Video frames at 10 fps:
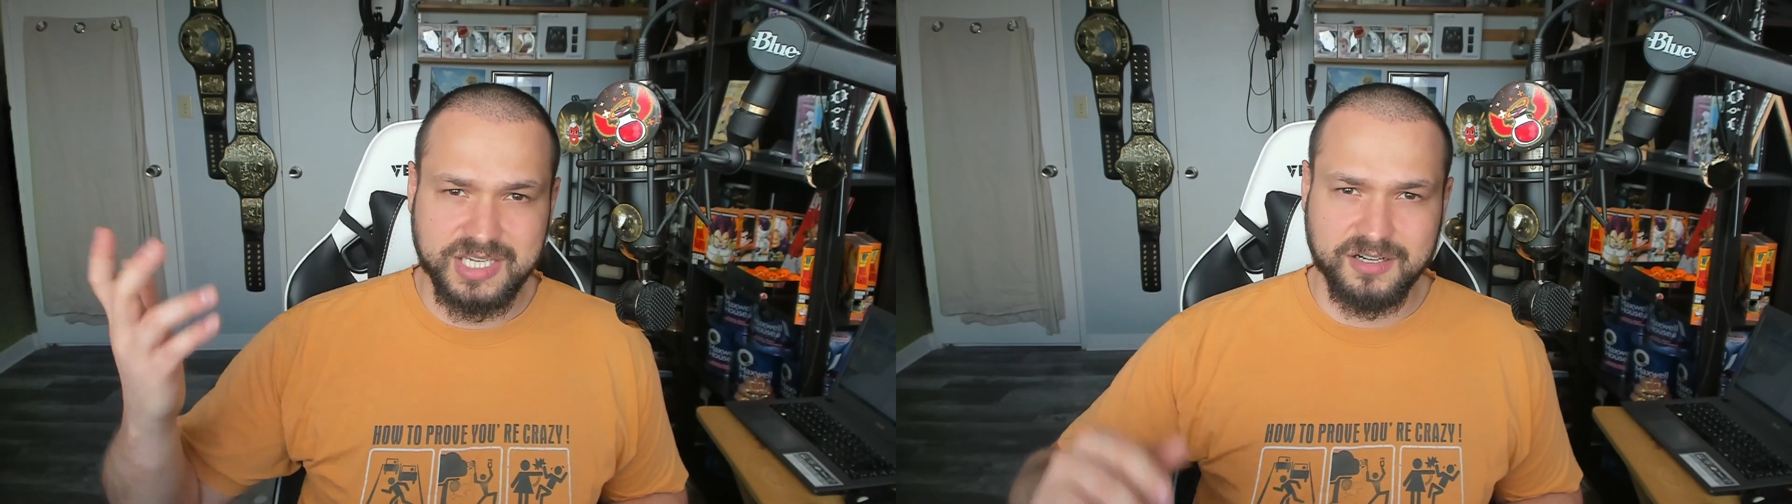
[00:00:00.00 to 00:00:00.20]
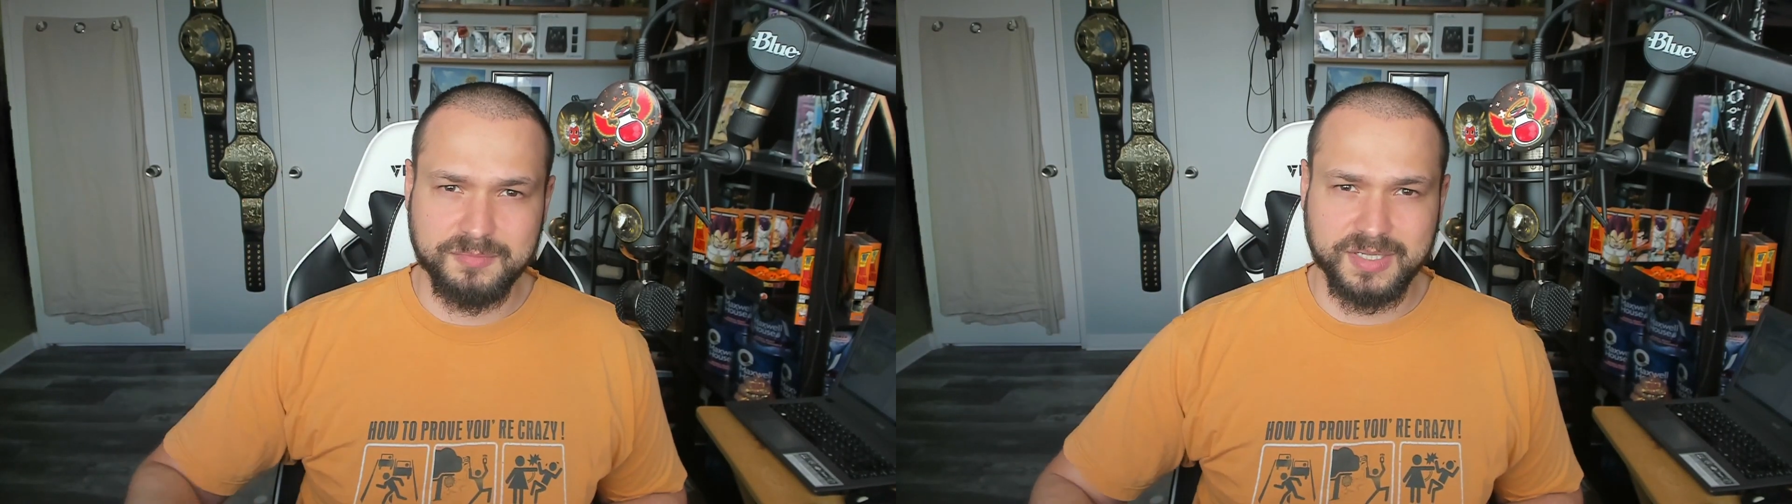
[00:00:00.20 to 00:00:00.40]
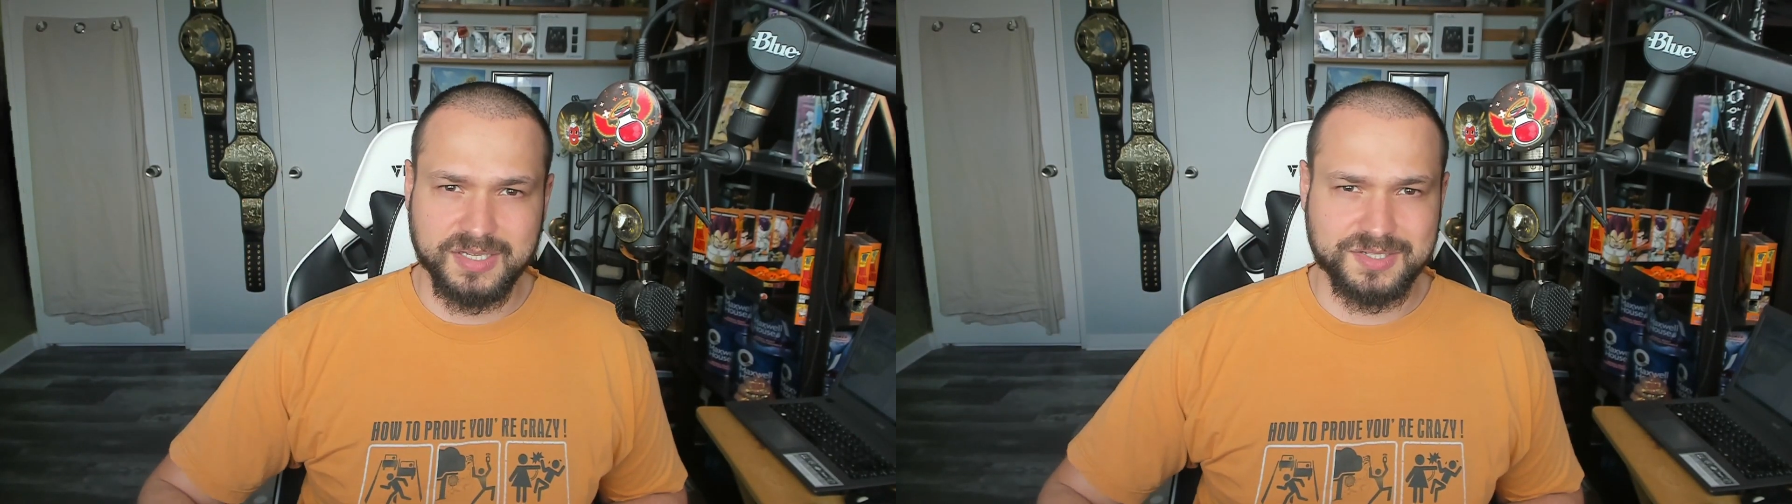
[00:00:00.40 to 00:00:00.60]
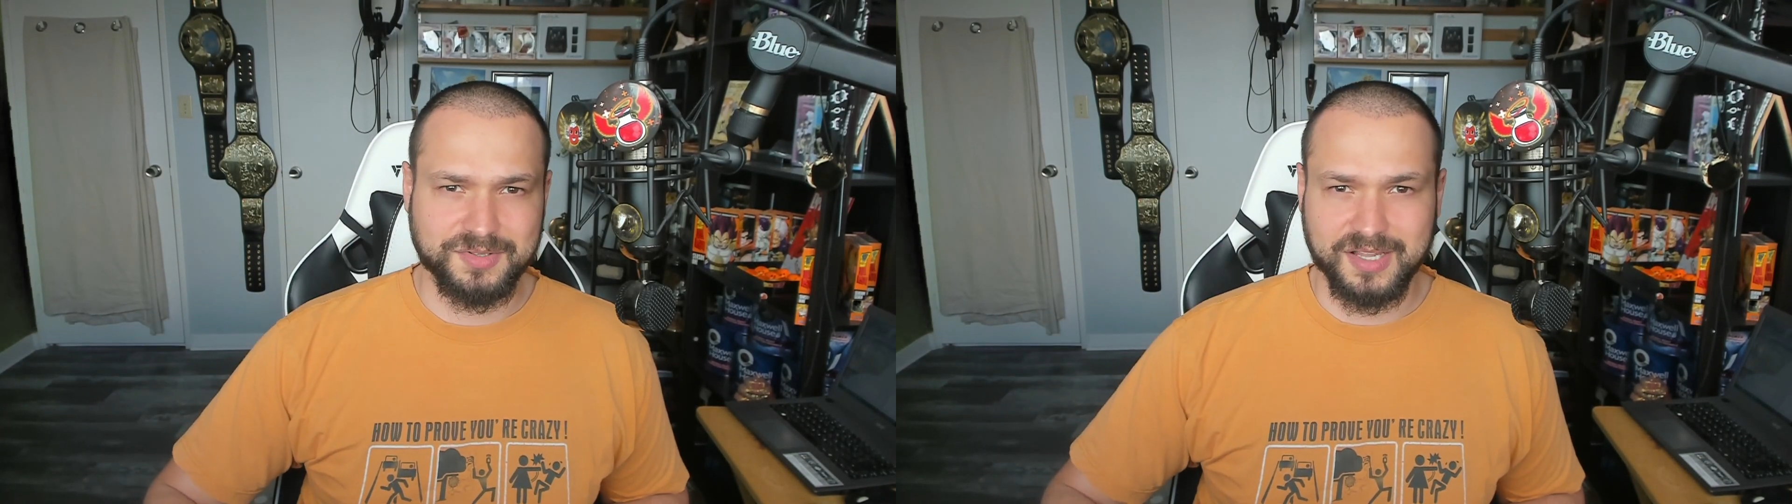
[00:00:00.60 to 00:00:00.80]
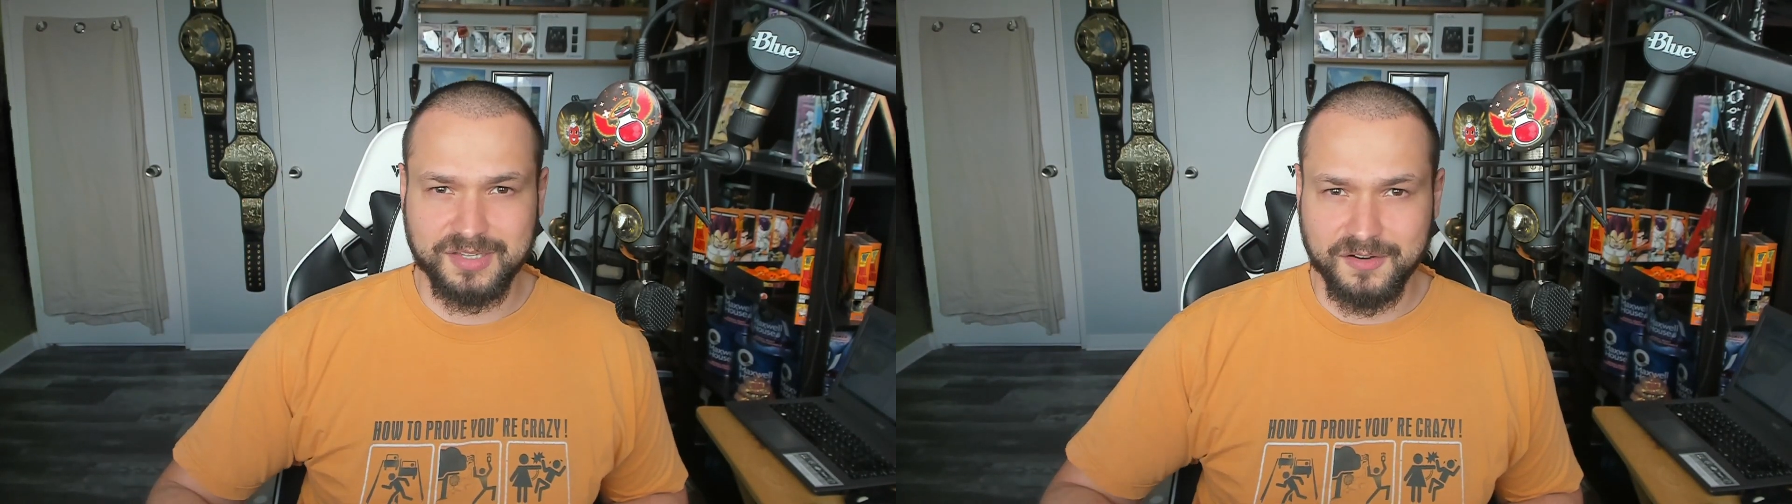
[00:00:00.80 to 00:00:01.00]
ear because they're
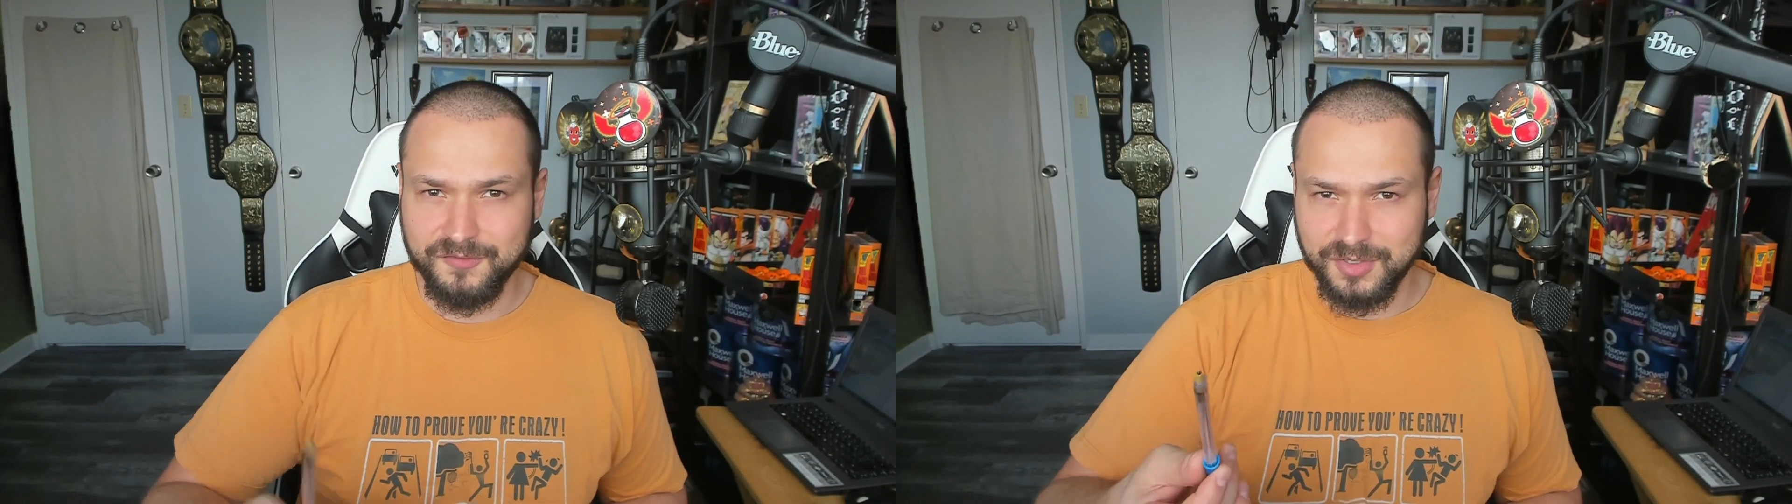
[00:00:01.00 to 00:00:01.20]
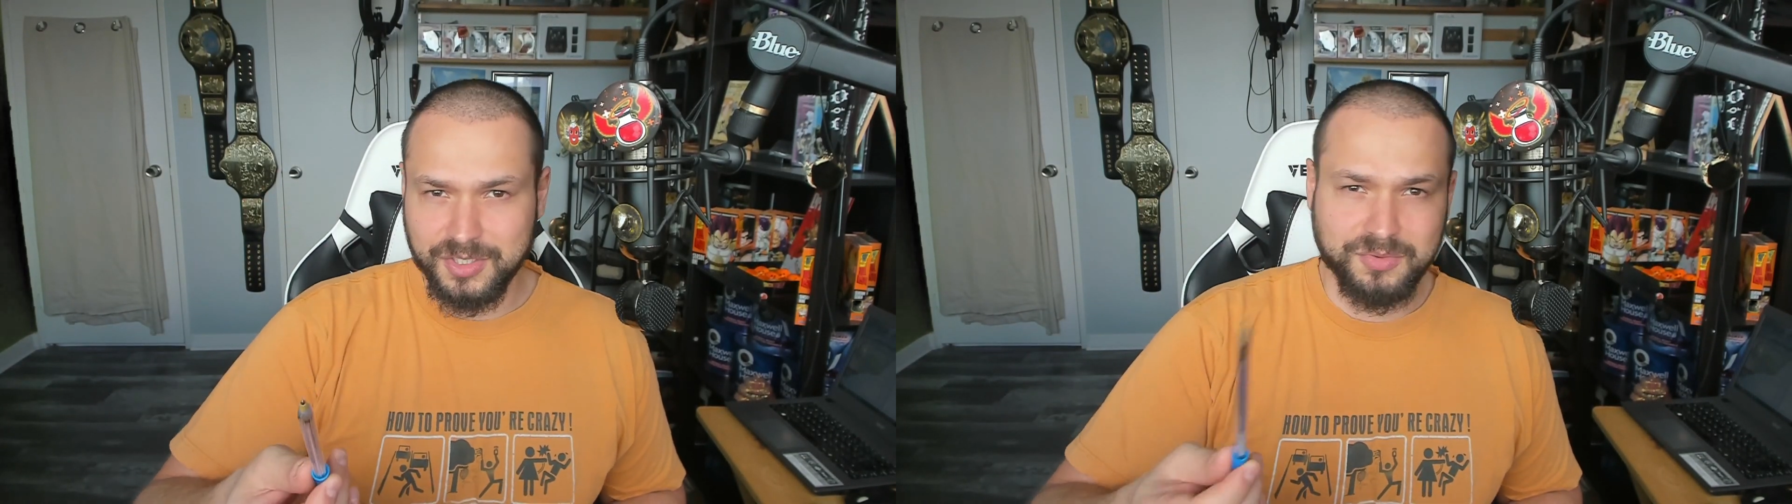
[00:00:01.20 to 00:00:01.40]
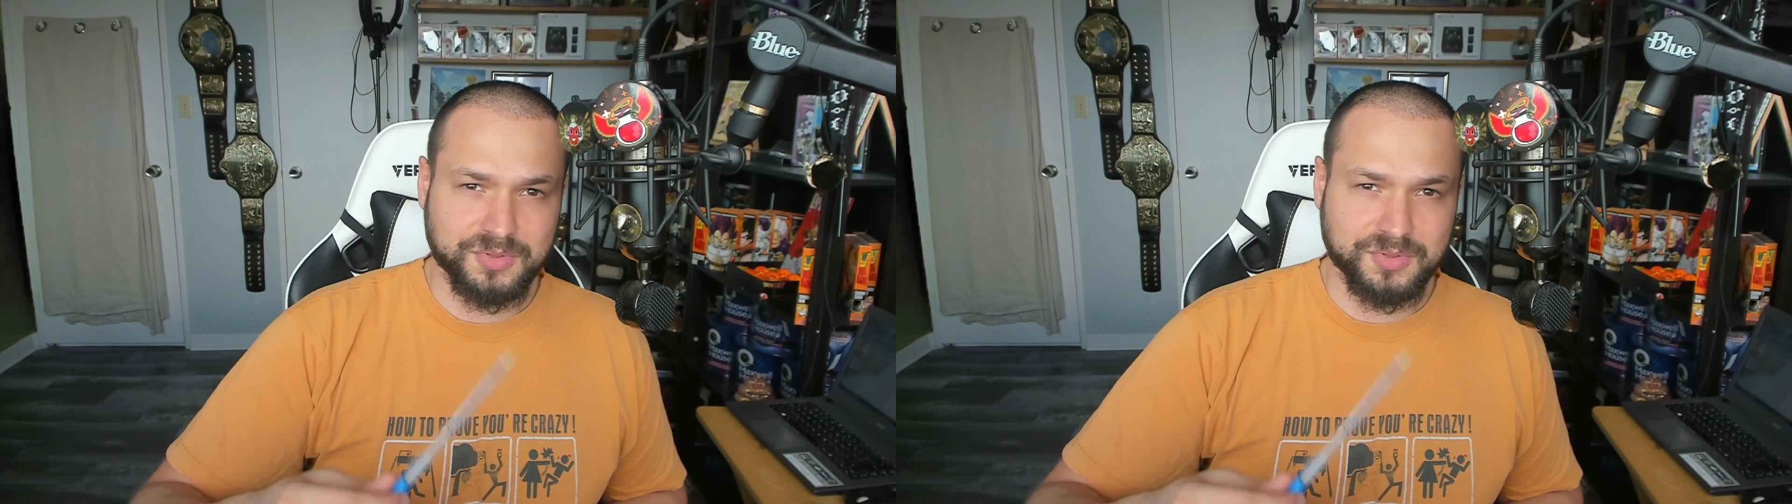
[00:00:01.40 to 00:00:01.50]
not there for you,